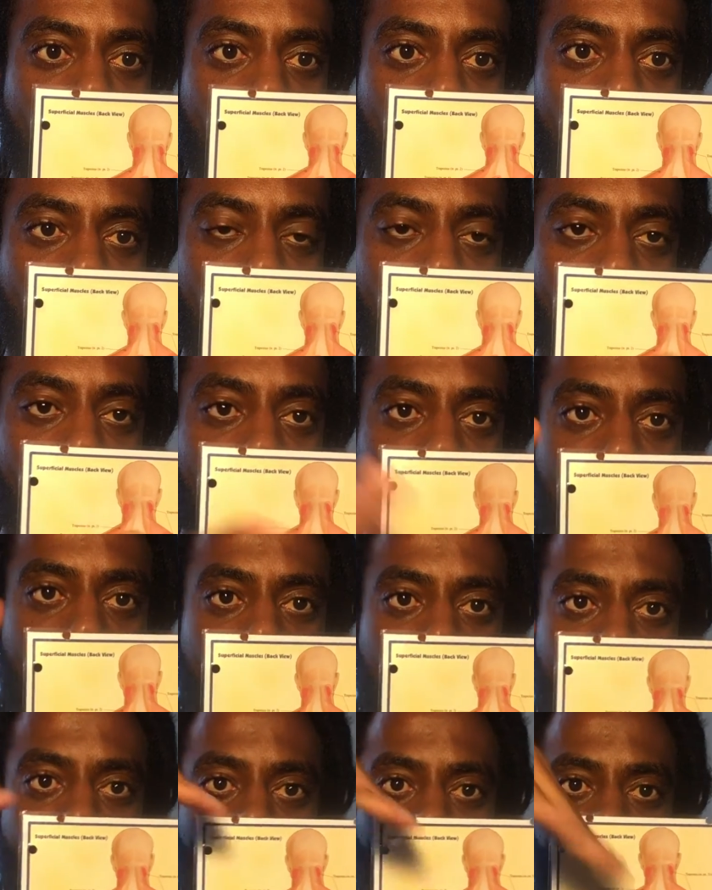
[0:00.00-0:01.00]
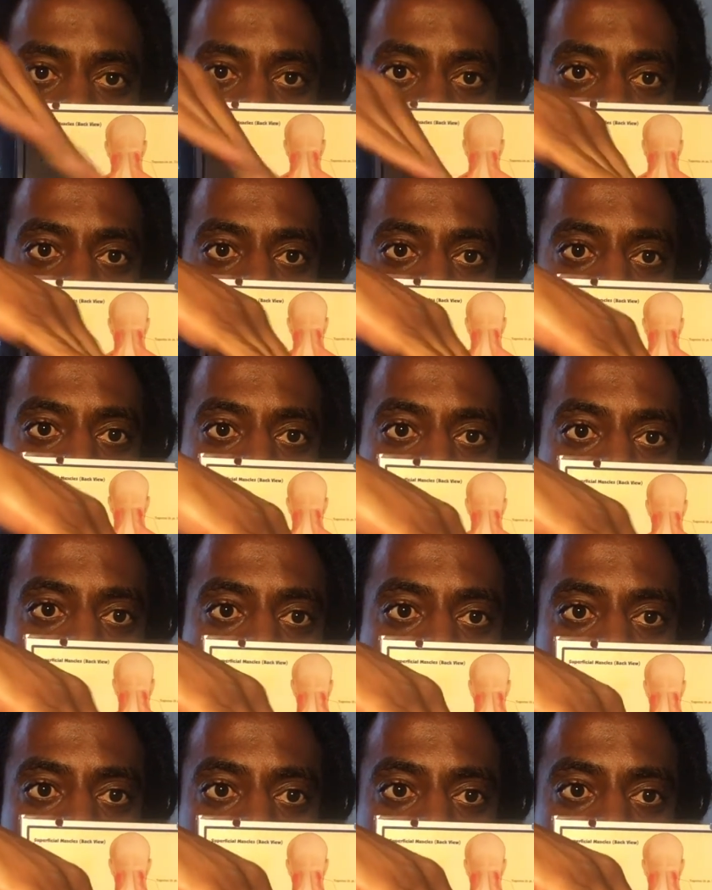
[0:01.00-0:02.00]
a down
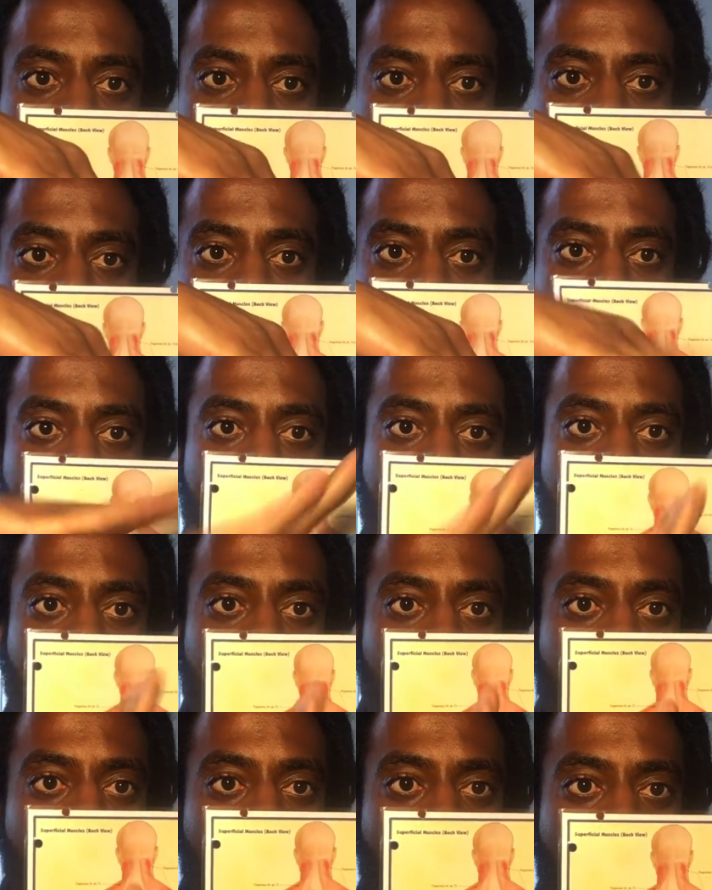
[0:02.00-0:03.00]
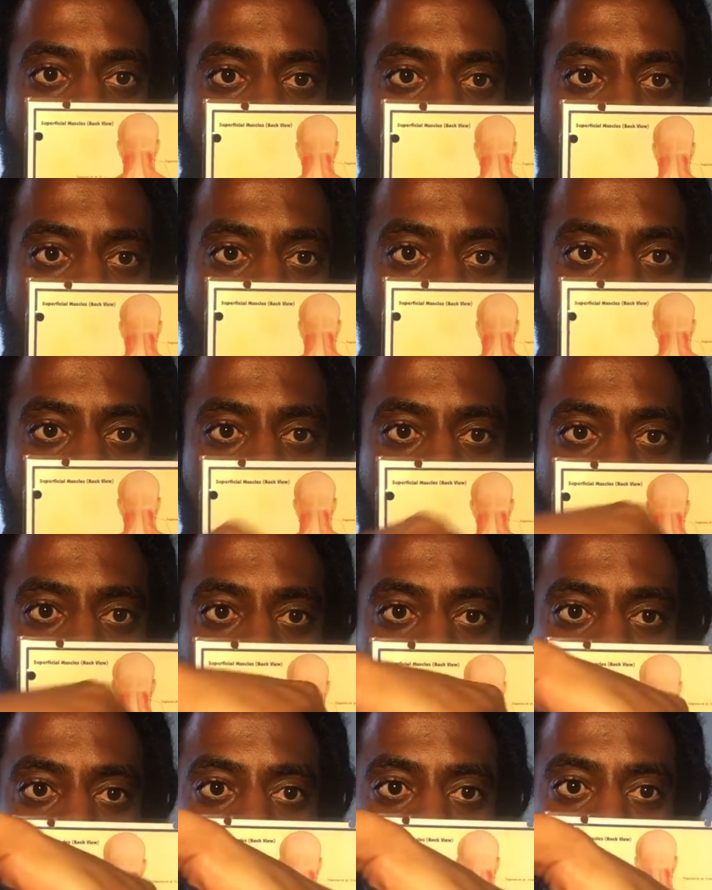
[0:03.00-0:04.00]
angled muscle like so from
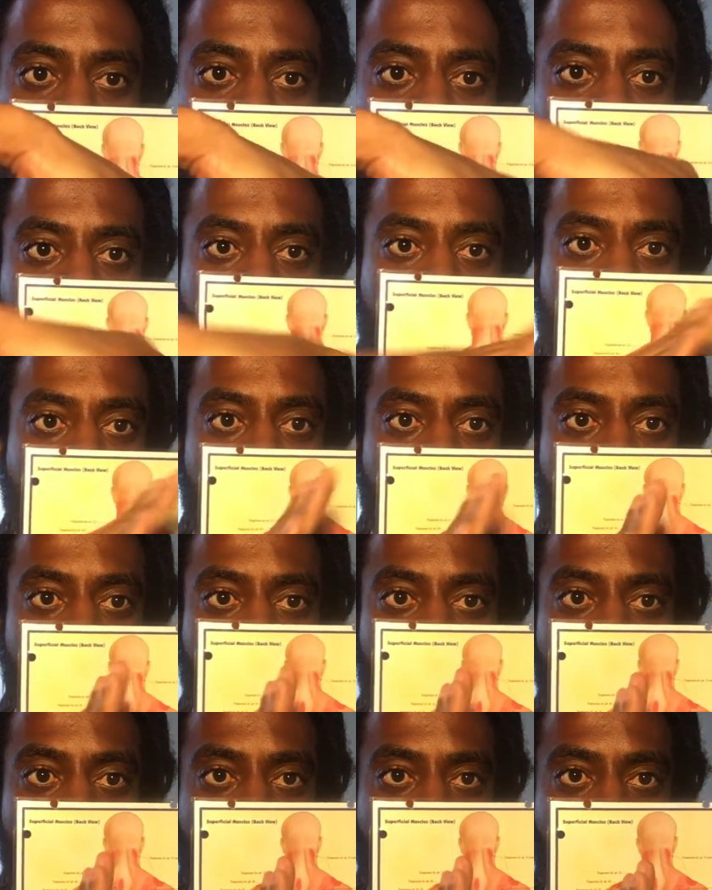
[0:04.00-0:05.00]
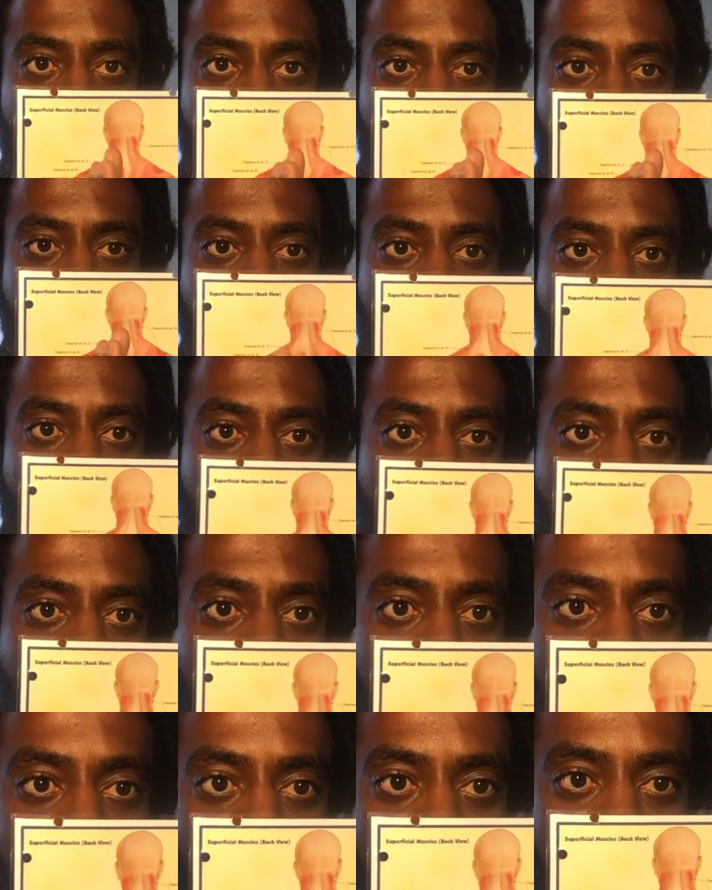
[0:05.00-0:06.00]
each other side.
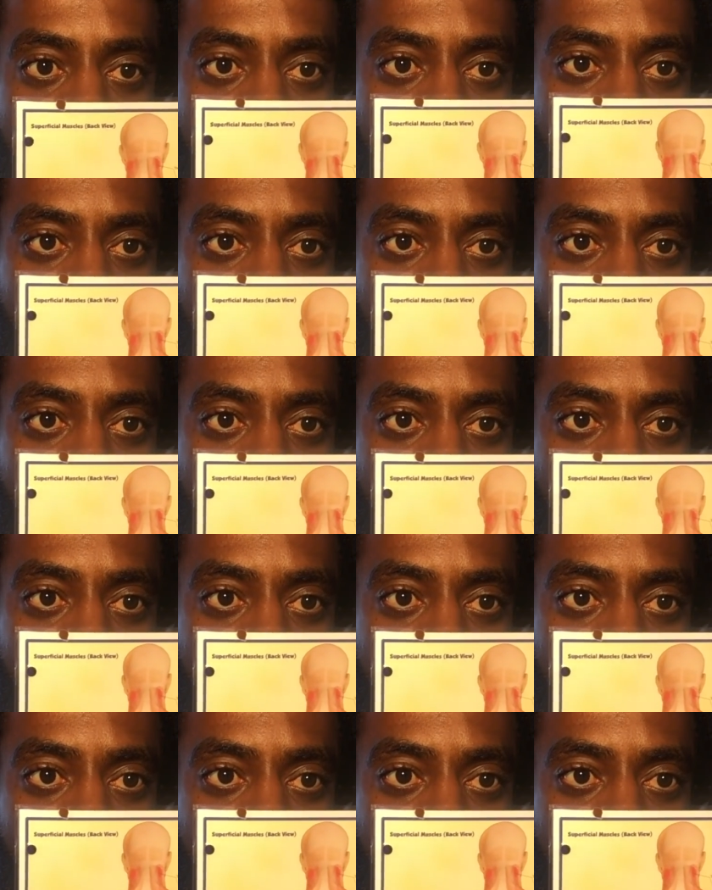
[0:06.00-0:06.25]
Yeah.